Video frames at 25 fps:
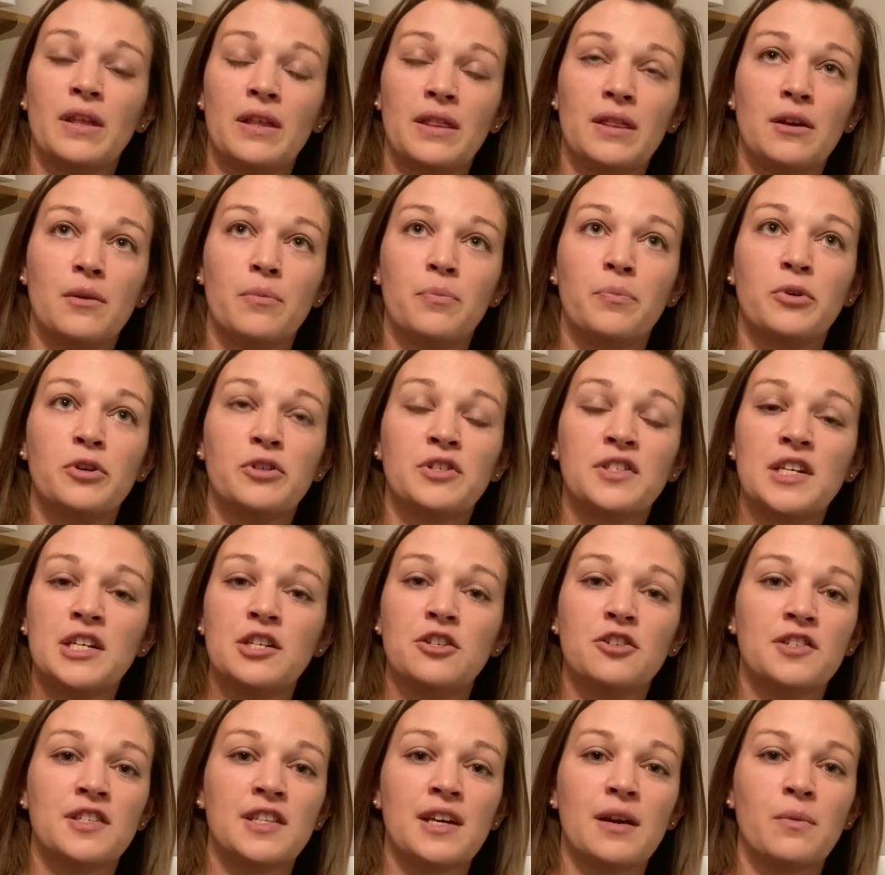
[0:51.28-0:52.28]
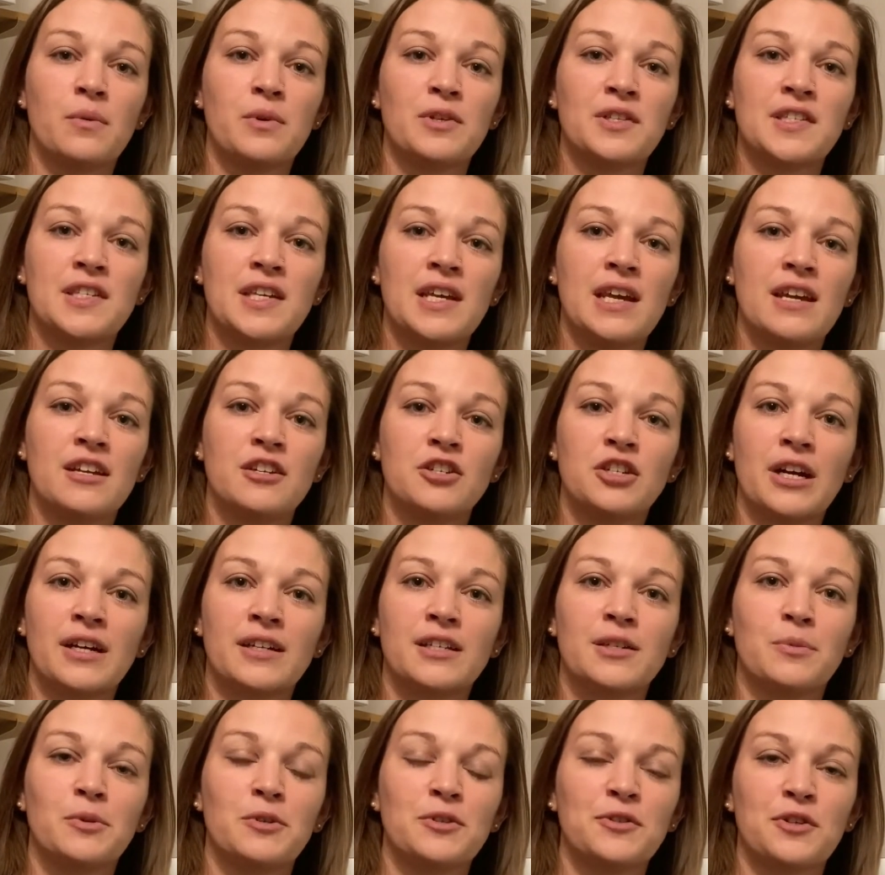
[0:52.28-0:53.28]
the procedures that we'll see
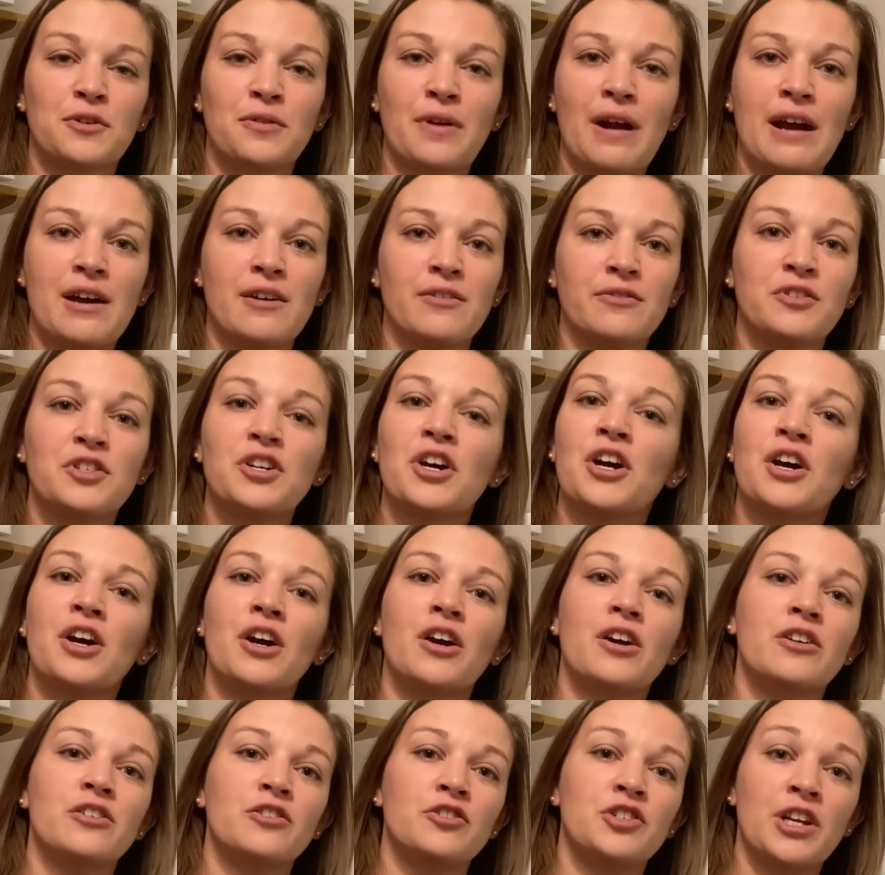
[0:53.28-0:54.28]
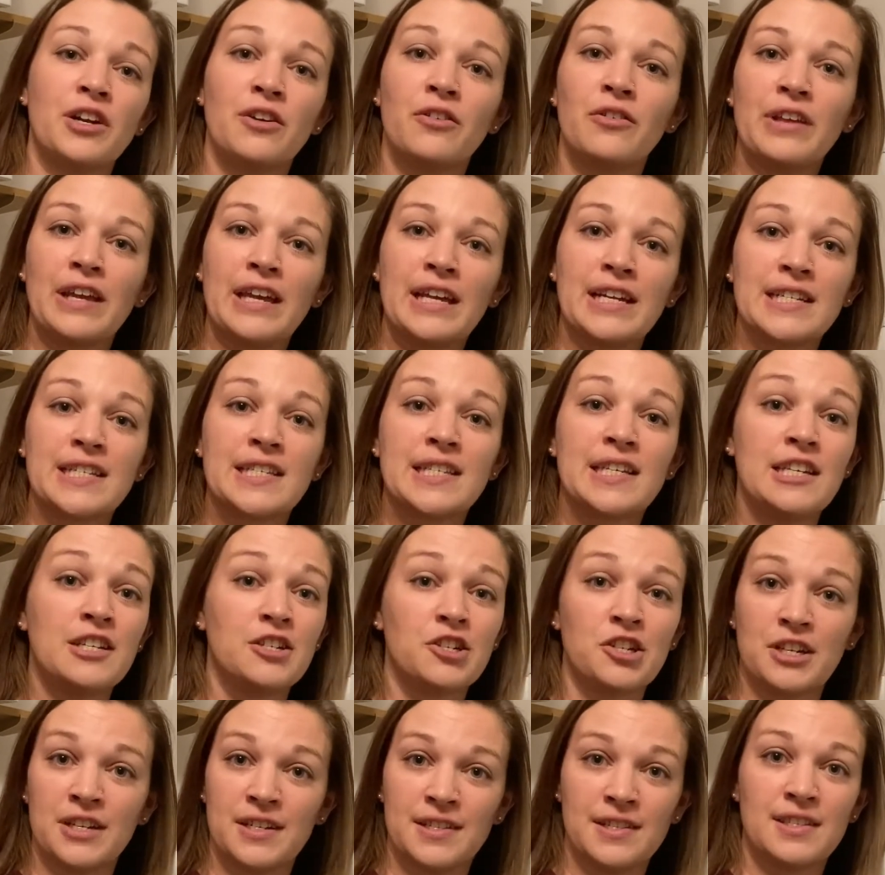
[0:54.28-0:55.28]
injectables around are general
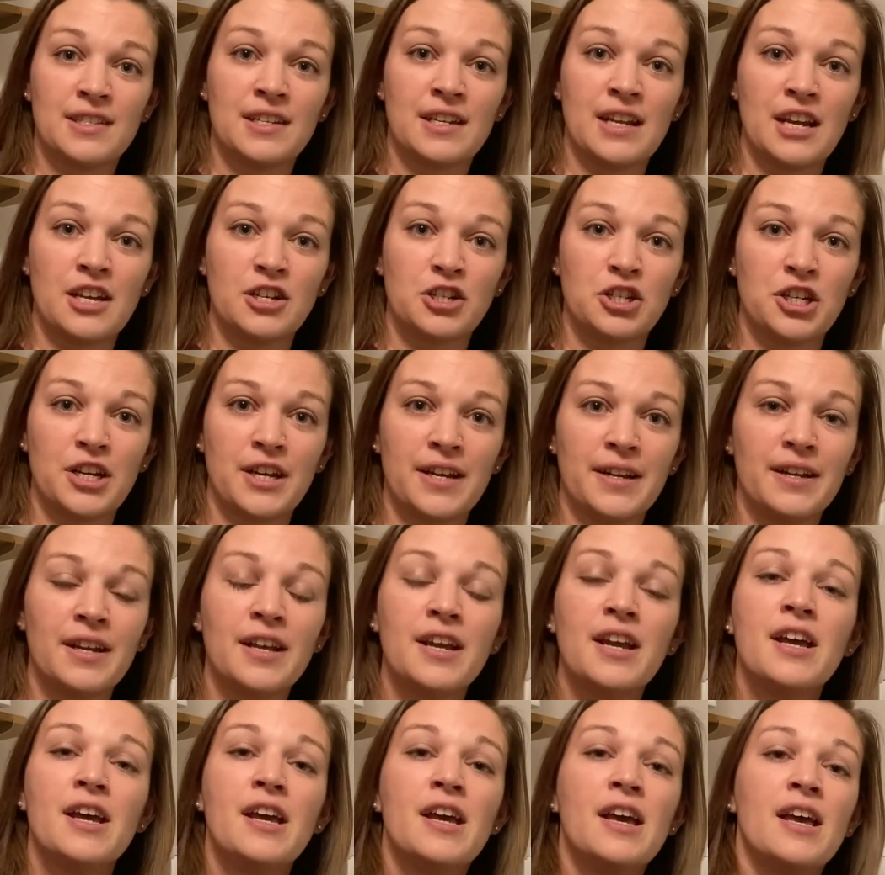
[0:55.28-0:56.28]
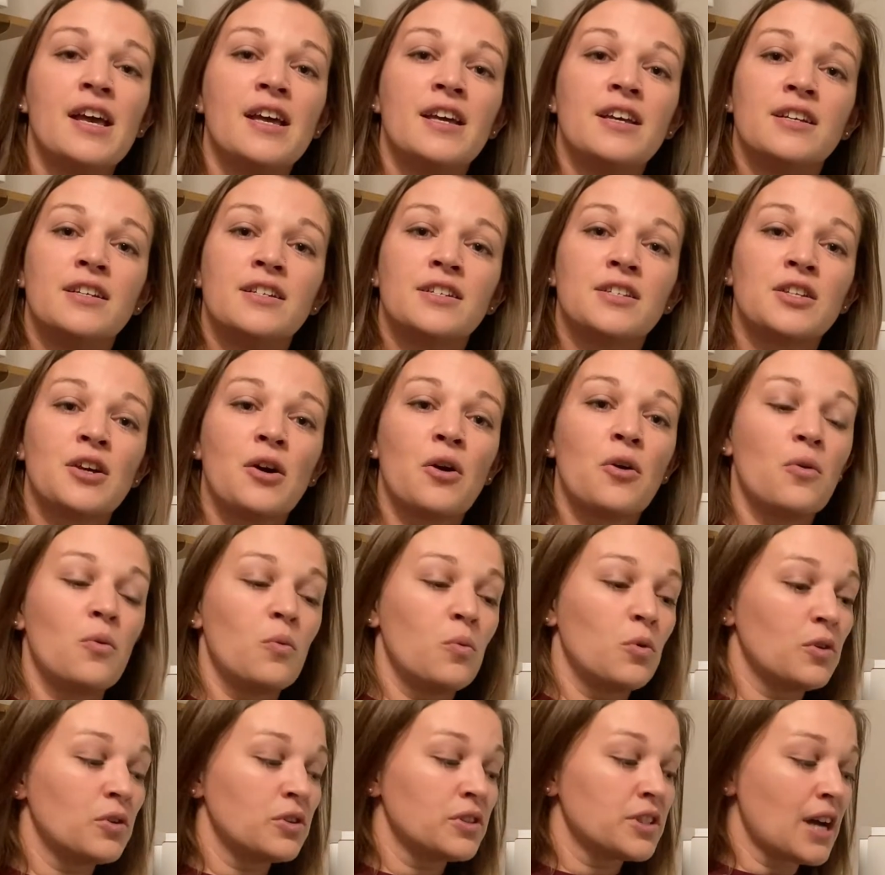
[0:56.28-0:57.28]
anesthesia and sedation. So
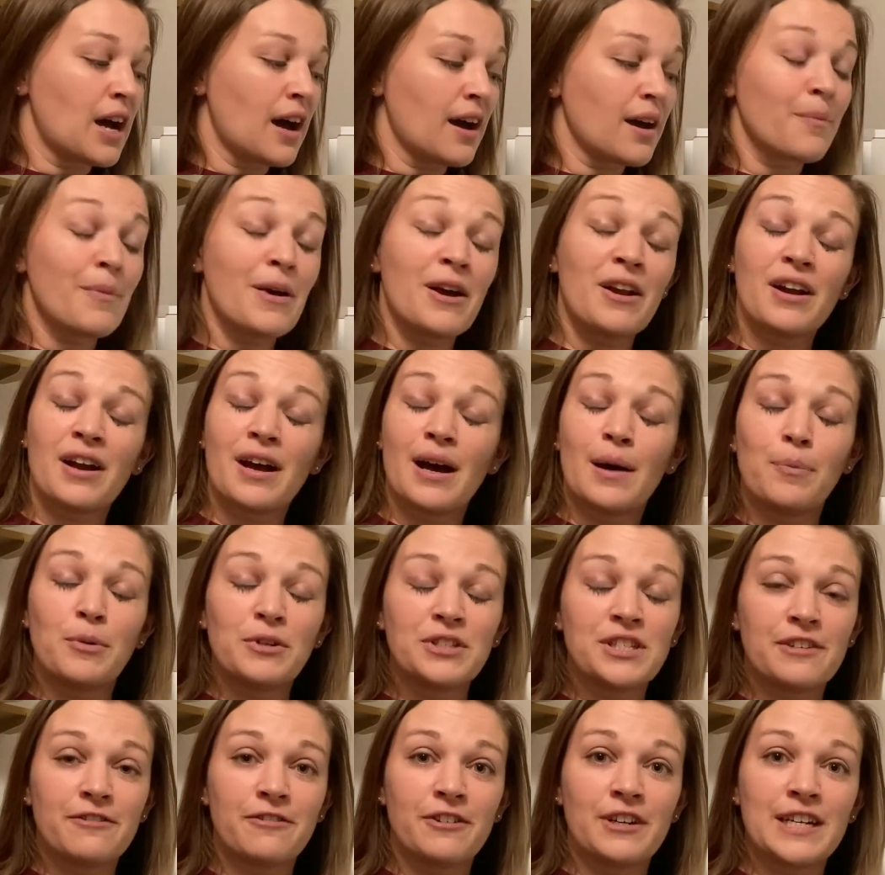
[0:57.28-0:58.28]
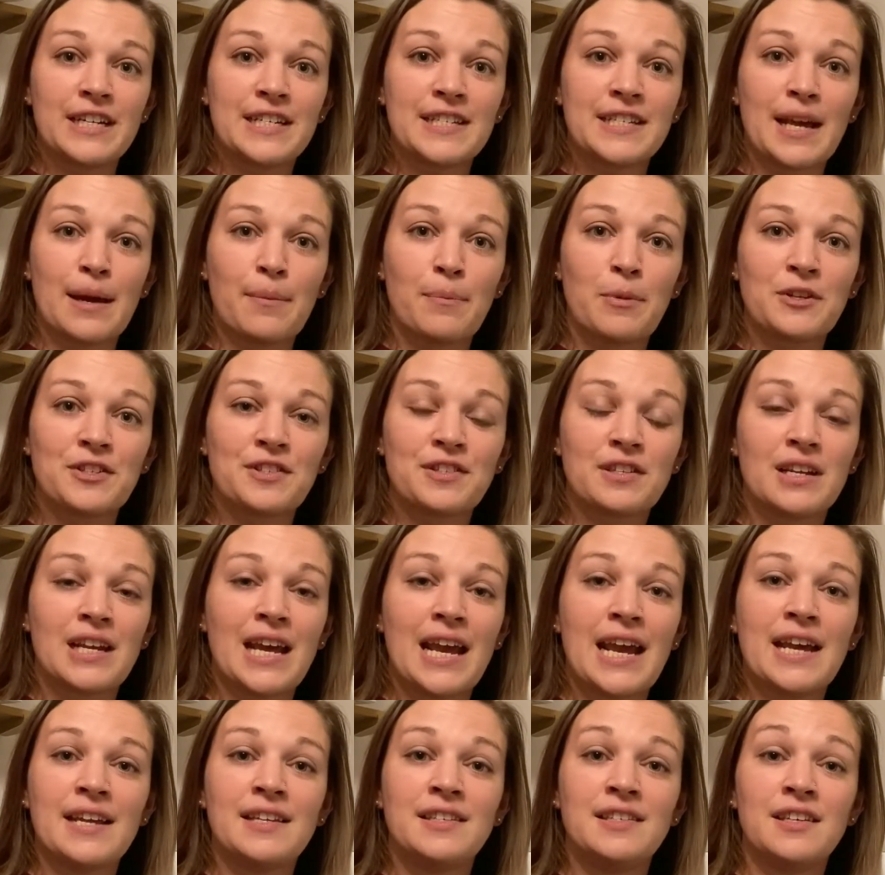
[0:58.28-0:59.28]
we'll talk about a couple different examples
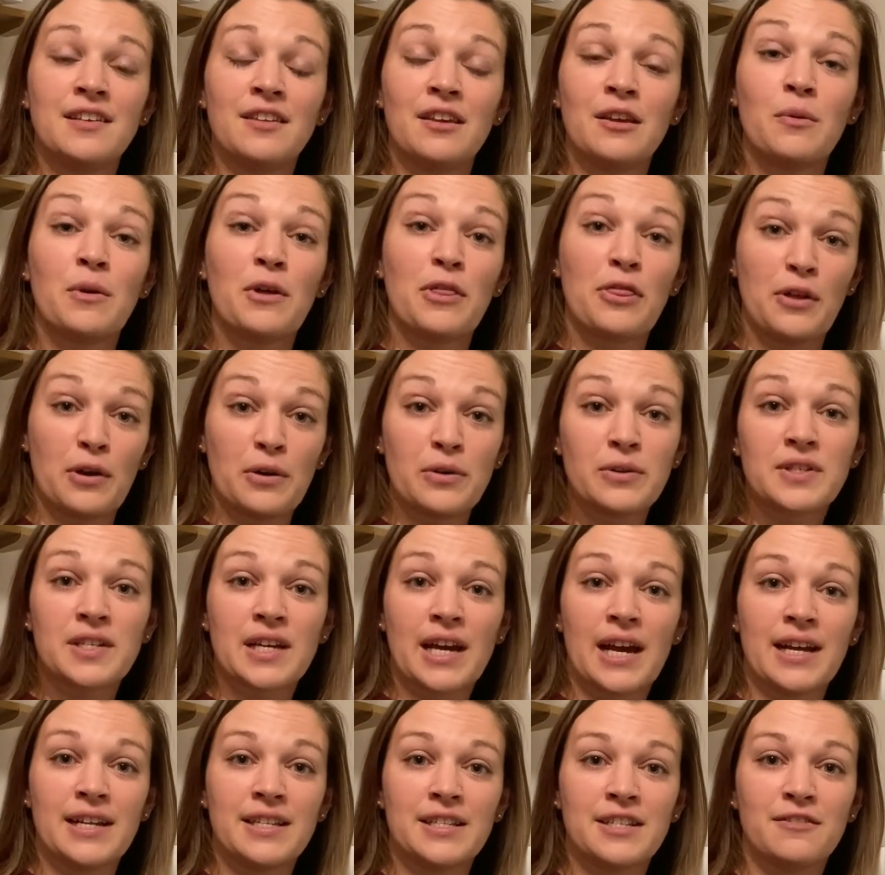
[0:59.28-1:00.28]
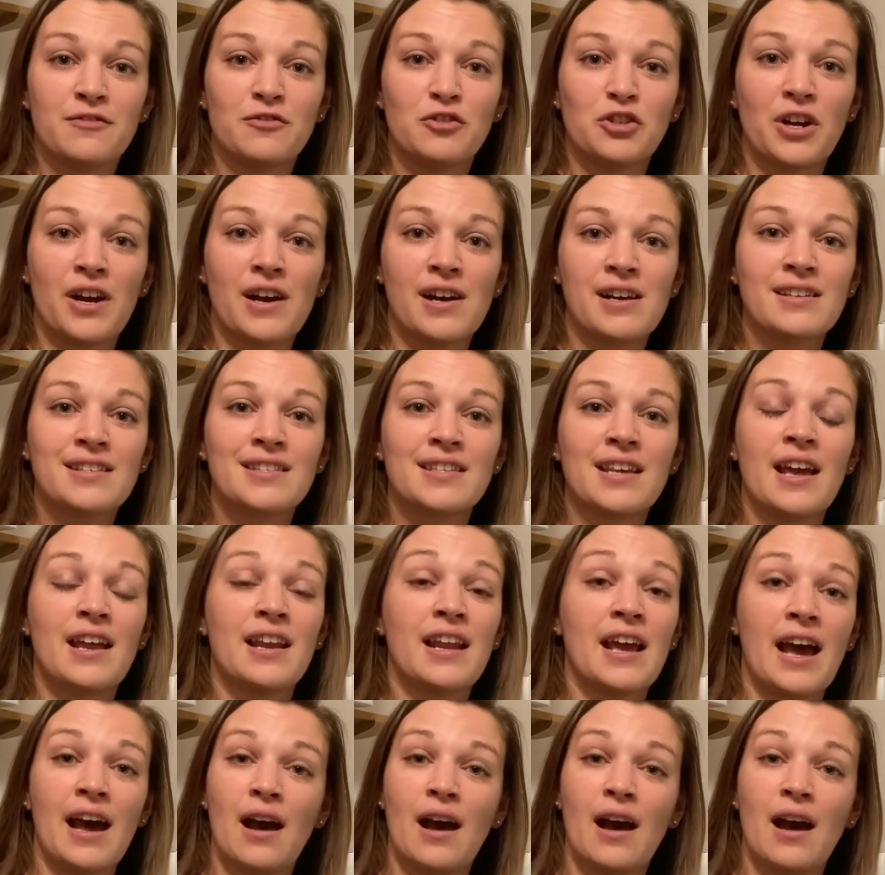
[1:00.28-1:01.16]
today dealing with those kinds of drugs and